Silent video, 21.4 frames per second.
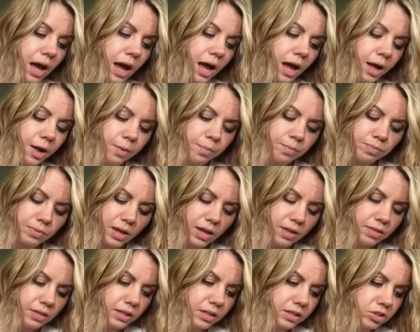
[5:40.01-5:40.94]

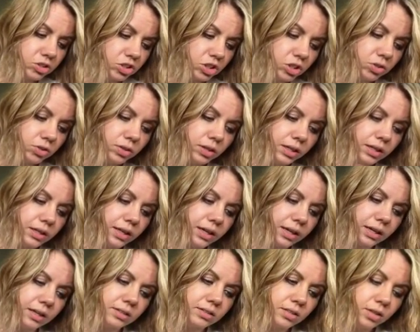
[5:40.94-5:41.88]
And then generally,
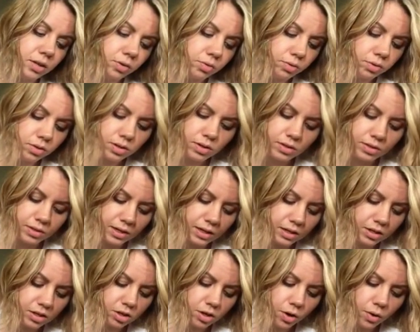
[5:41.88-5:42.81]
like, so
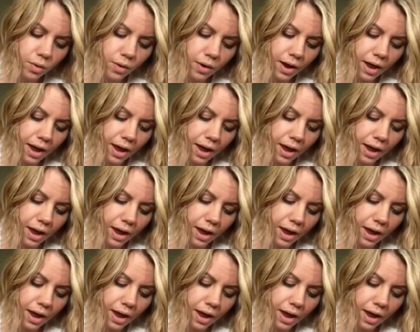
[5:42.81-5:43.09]
then, you know,